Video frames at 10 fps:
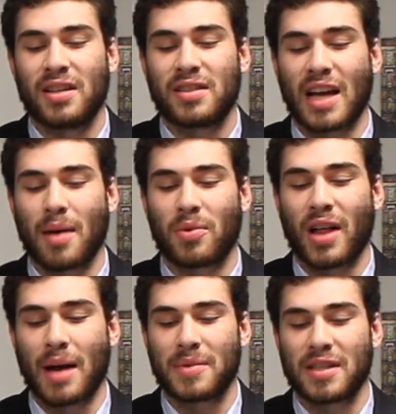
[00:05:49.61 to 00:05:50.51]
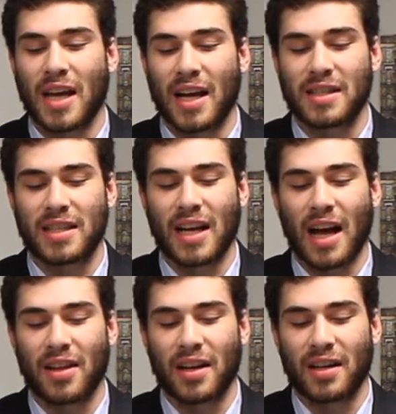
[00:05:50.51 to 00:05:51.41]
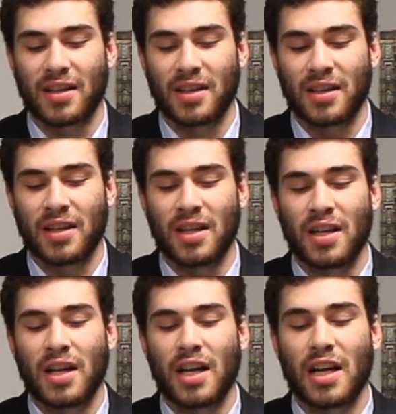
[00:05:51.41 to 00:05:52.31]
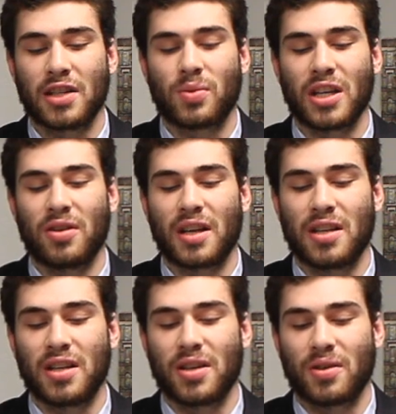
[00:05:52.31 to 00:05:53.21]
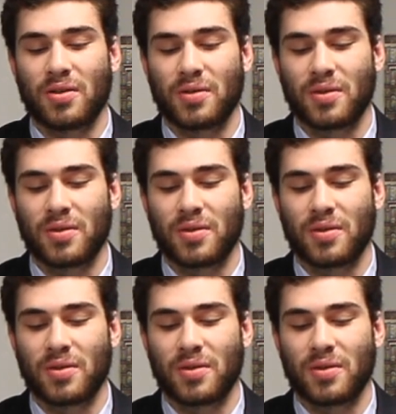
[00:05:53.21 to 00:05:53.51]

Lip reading: Sam clapped his hands together. Here's what you can do.